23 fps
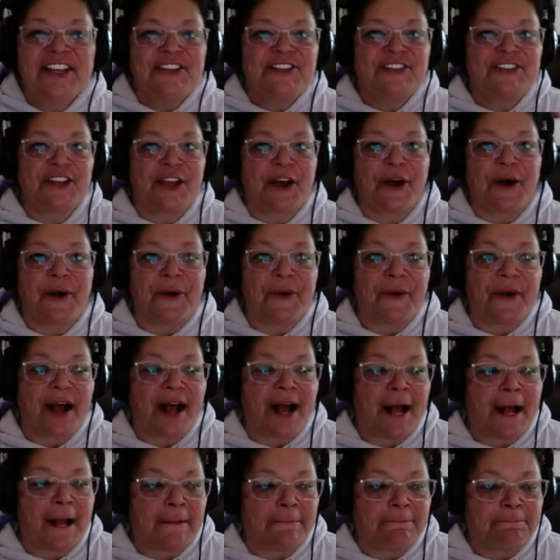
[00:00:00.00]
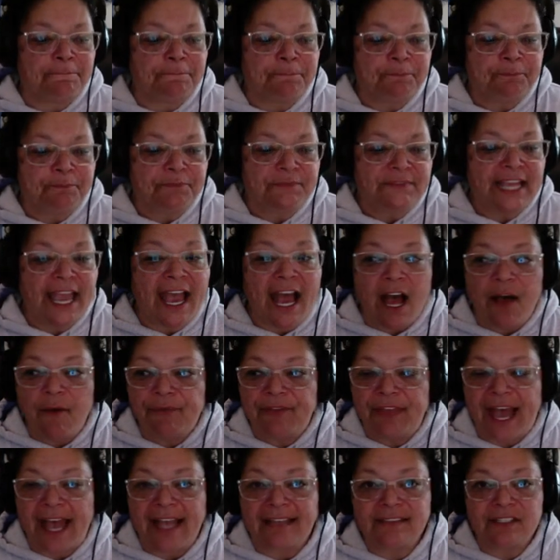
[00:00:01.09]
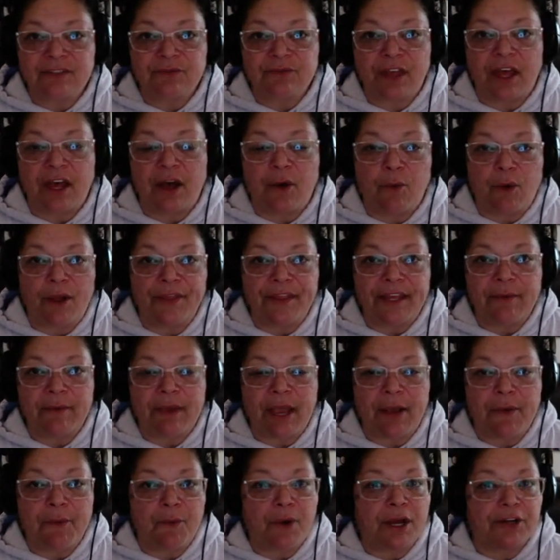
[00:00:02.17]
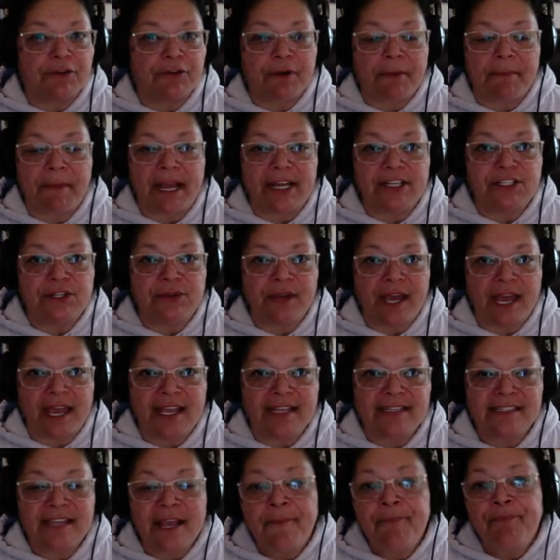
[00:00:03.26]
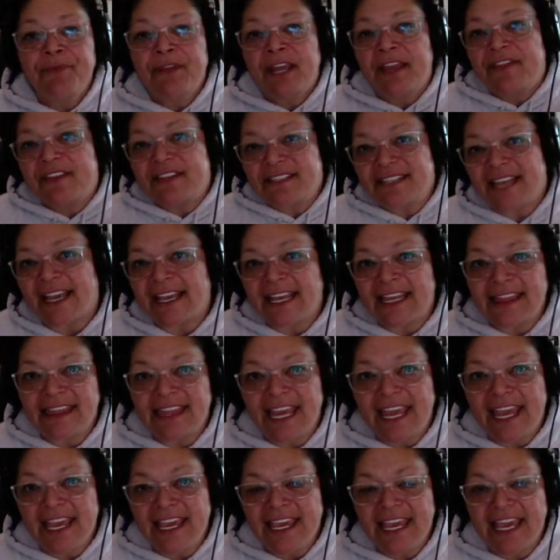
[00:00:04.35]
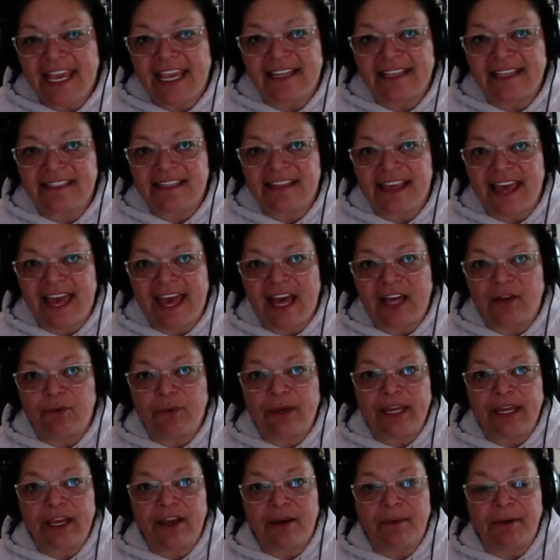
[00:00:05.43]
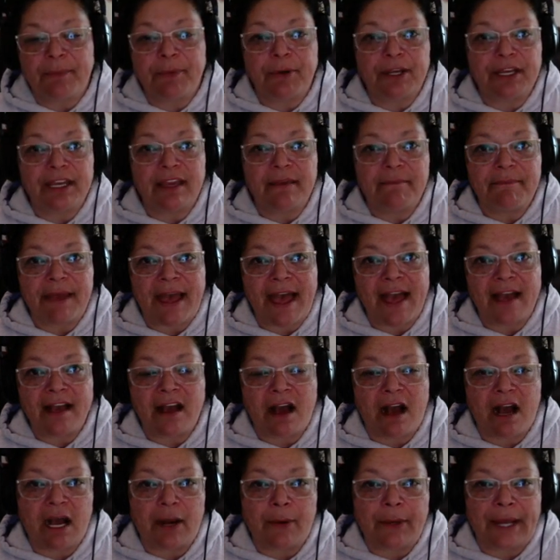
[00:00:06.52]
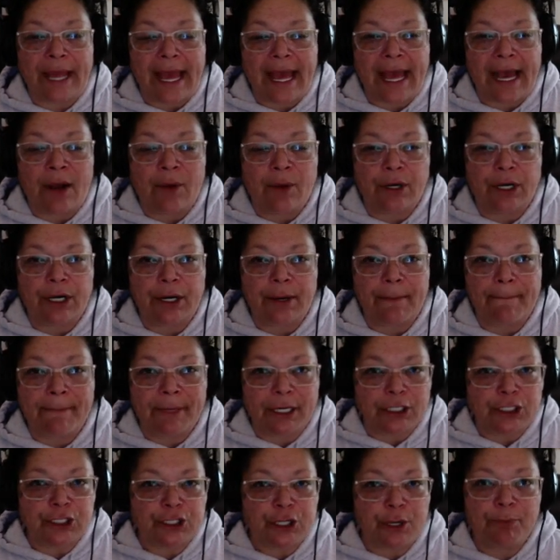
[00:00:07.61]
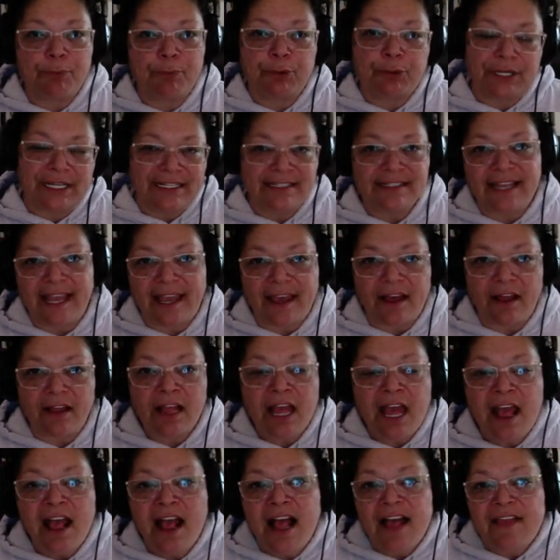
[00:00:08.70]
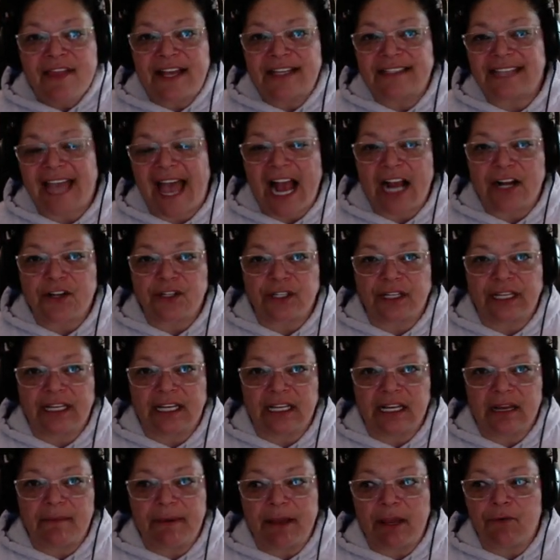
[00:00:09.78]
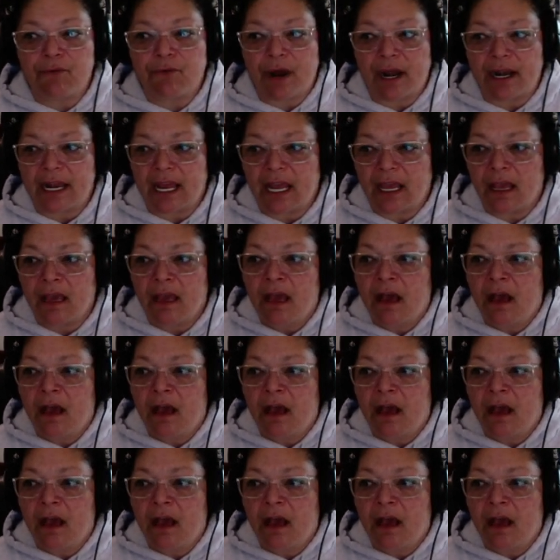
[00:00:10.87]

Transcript: so, um, yeah, that's the one thing we want to remind you guys. The second thing is that we are bringing back our, our merch pre sale that's actually going to be running